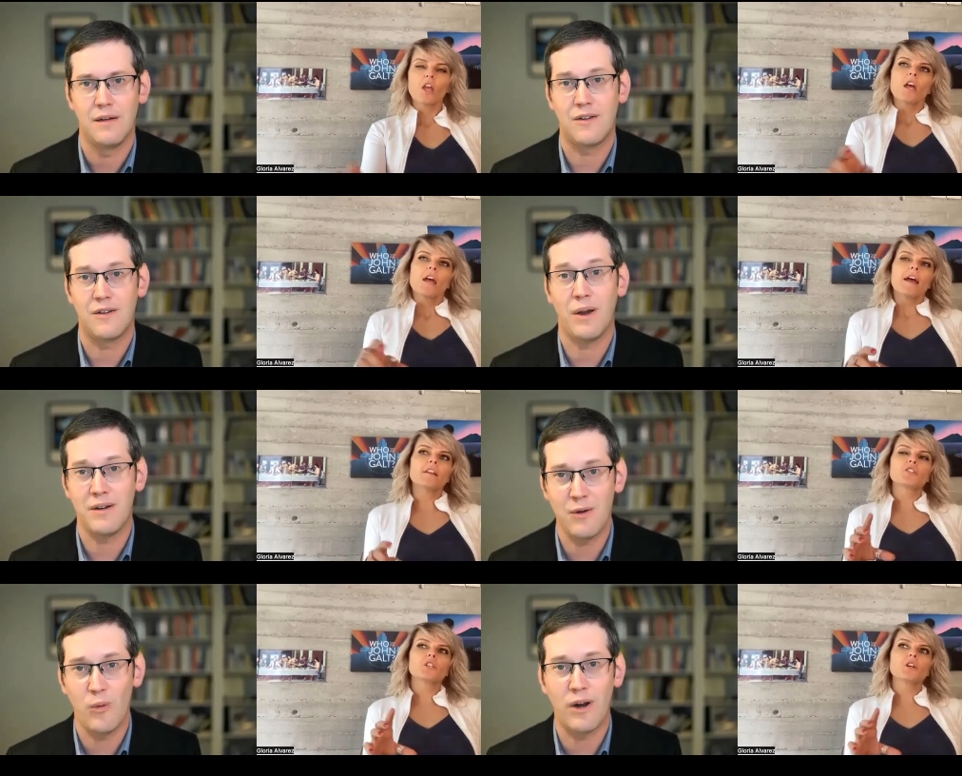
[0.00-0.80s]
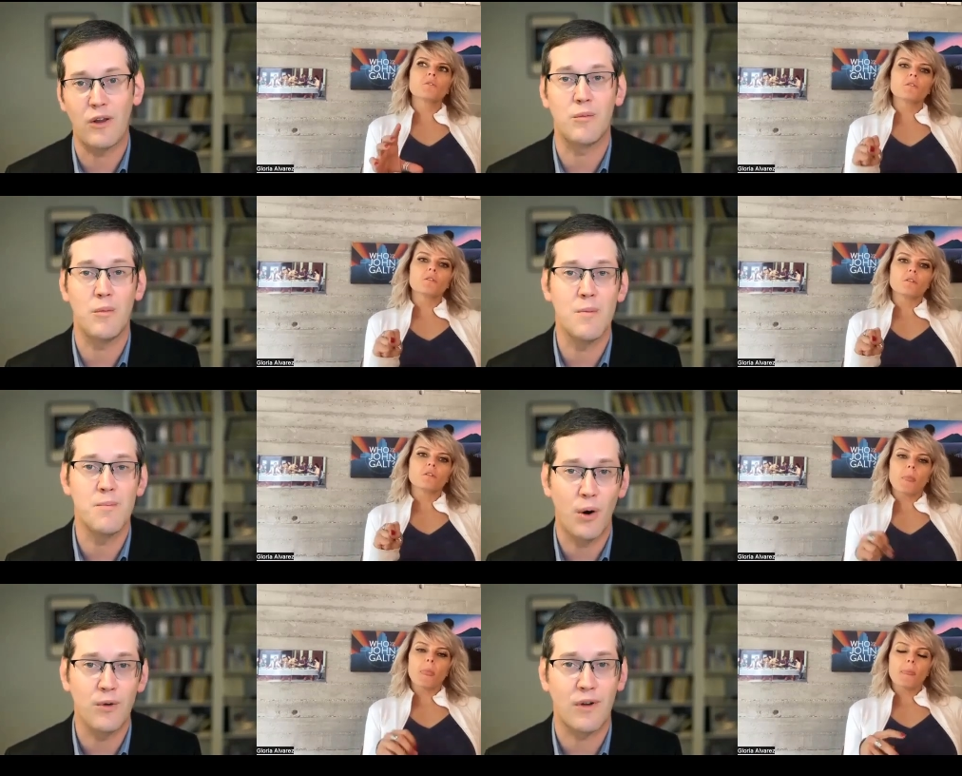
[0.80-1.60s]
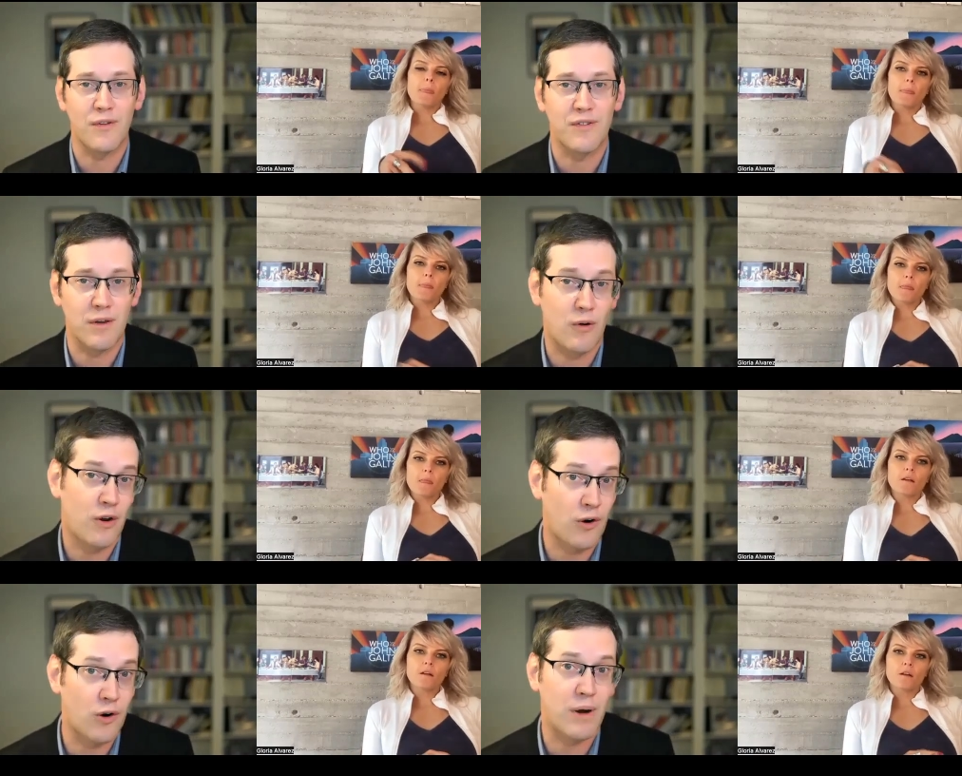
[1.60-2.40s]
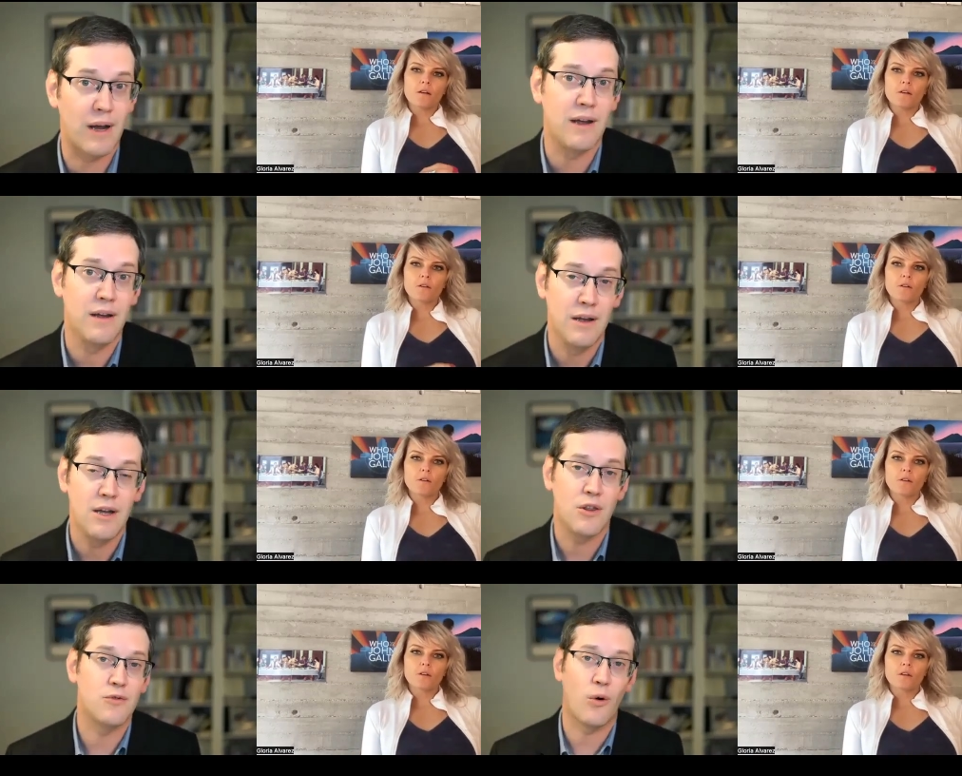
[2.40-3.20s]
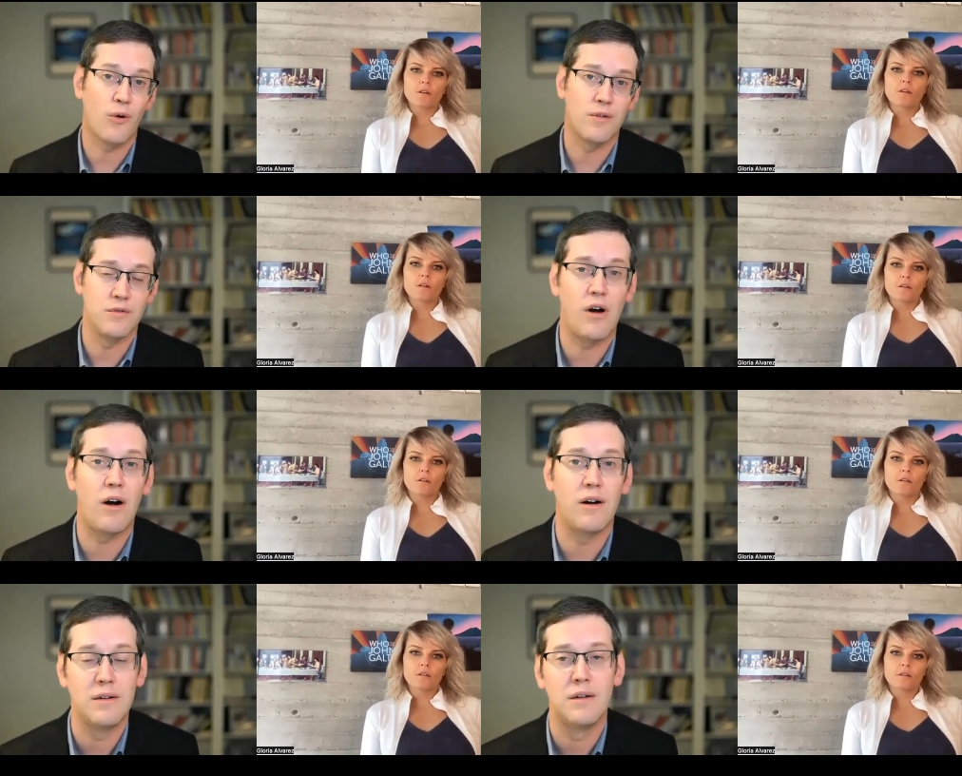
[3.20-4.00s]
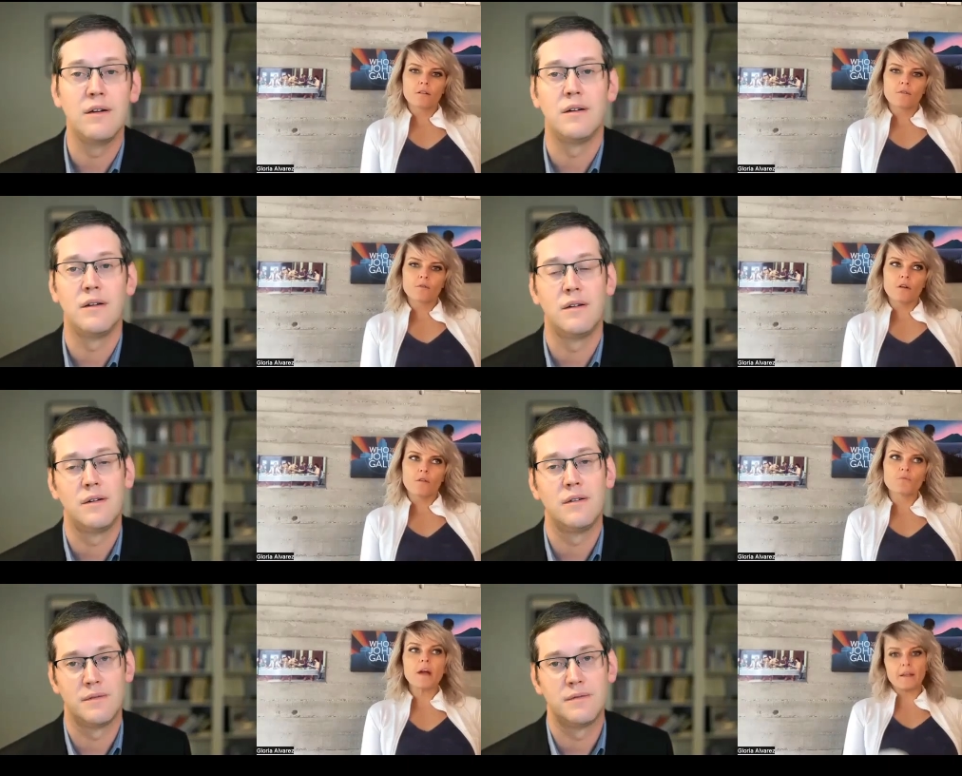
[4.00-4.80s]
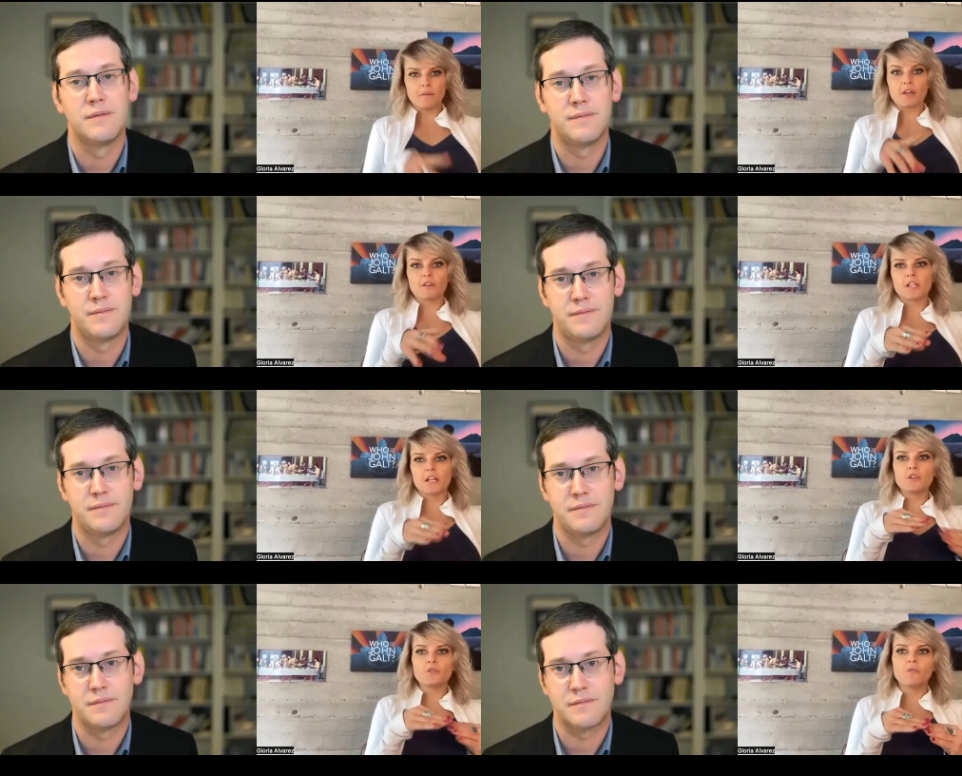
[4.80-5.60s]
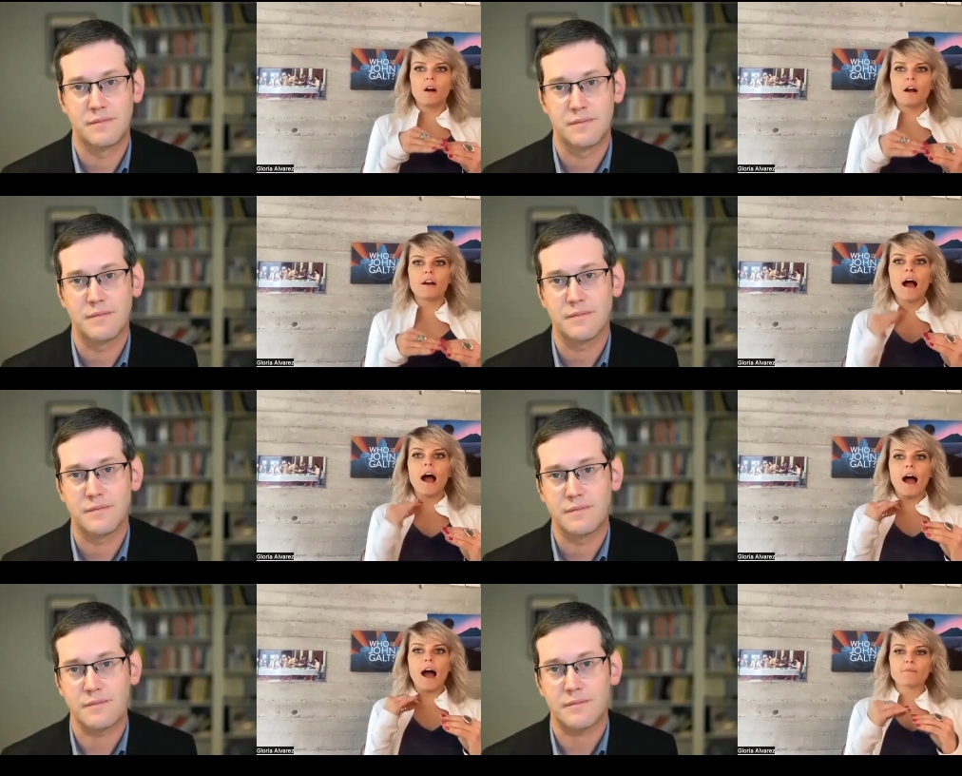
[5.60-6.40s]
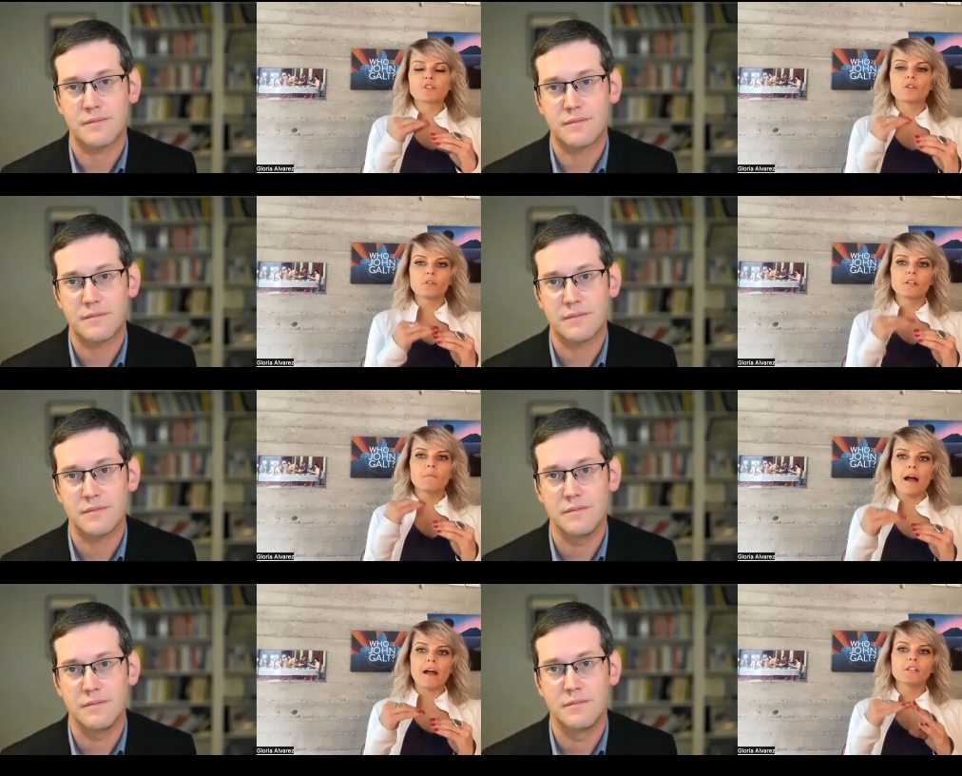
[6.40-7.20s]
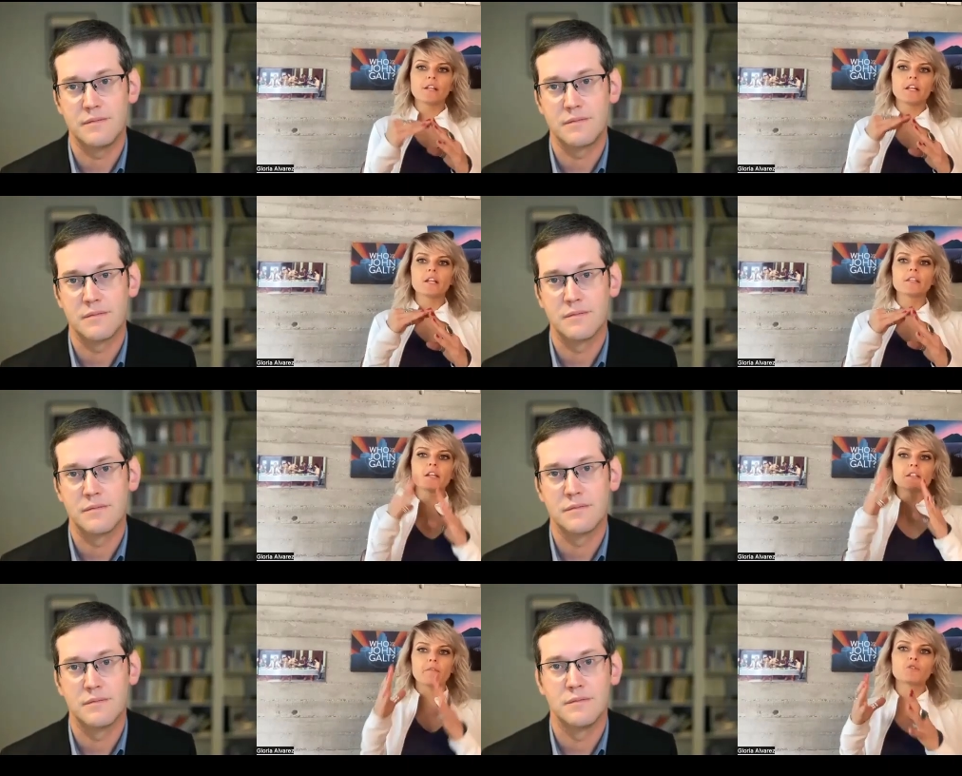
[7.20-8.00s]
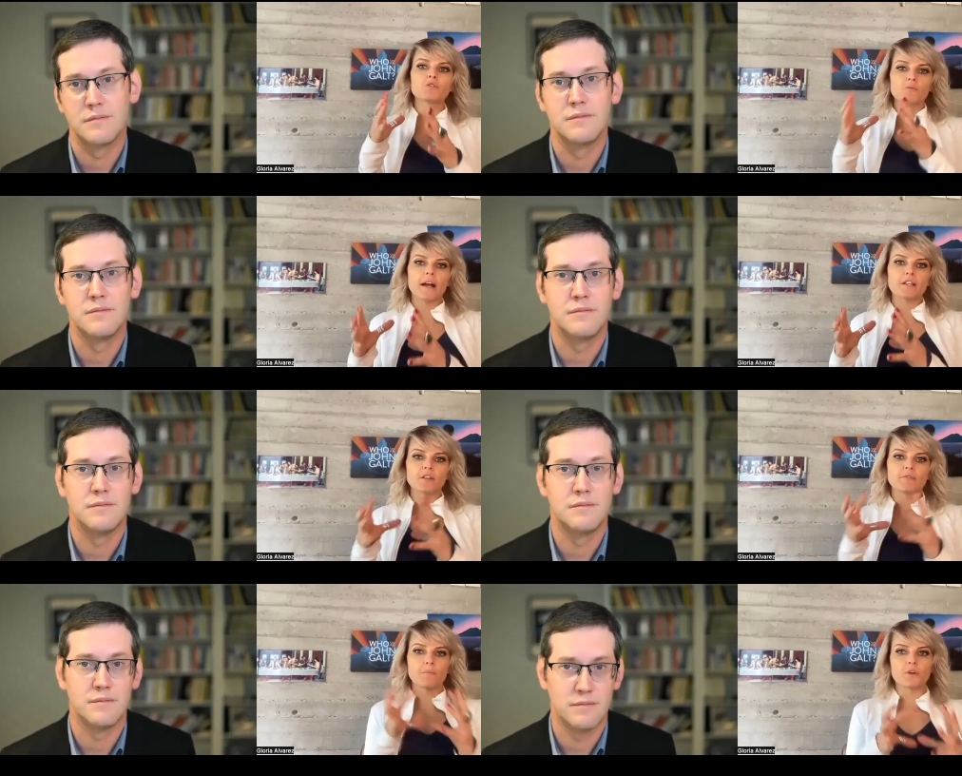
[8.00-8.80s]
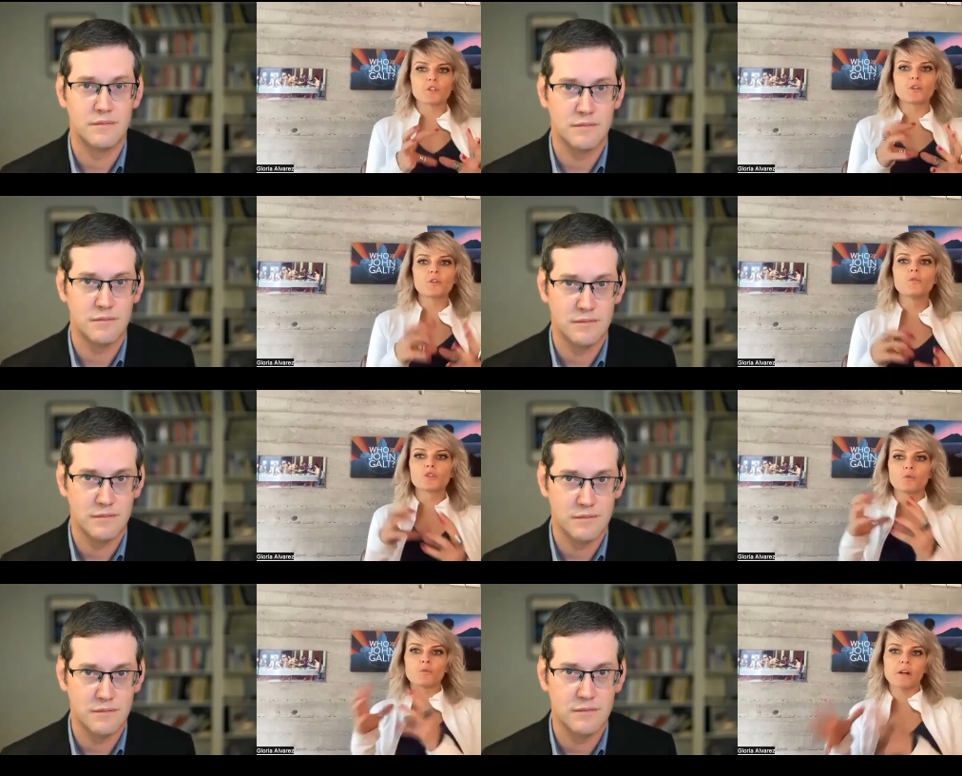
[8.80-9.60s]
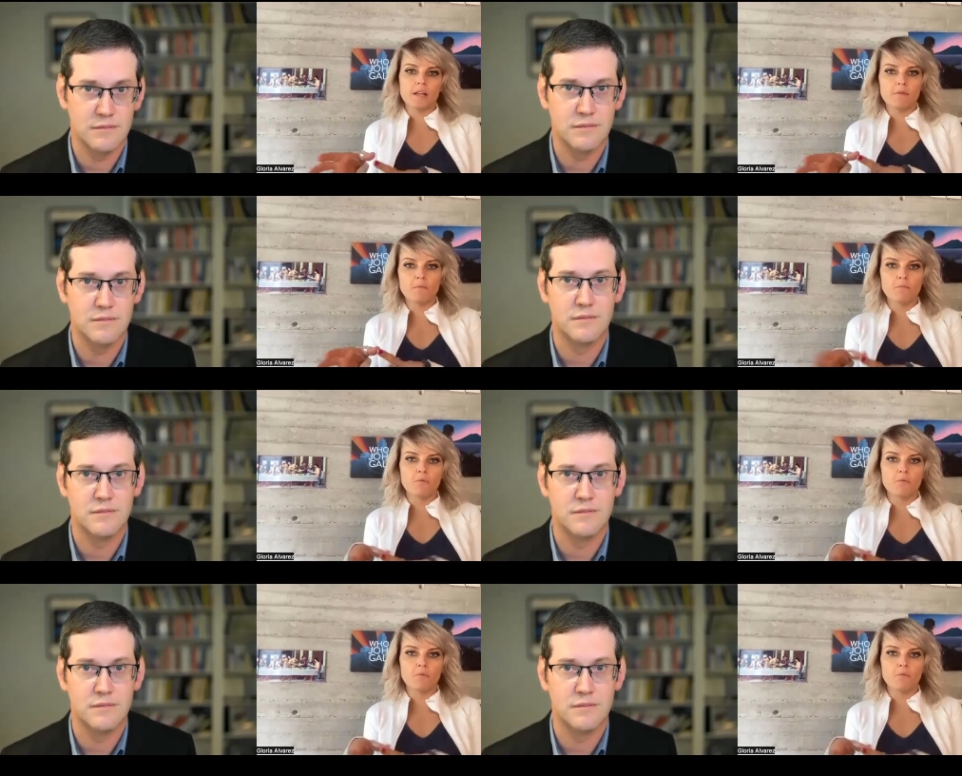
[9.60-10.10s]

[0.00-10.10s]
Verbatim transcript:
Speaker 1: especially so, when it's imposed on on her by the force of law
Speaker 2: right because then you are absolutely violating the individual rights of the person who's already been